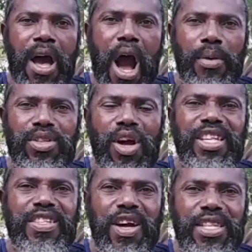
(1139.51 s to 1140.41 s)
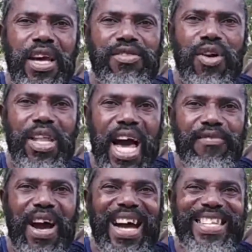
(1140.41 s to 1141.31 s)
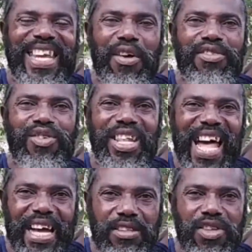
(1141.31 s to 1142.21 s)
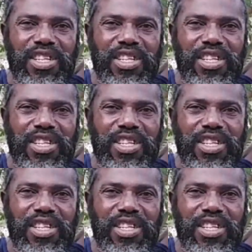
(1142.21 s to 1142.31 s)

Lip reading: And without the sun, there is no life and there is no light. So the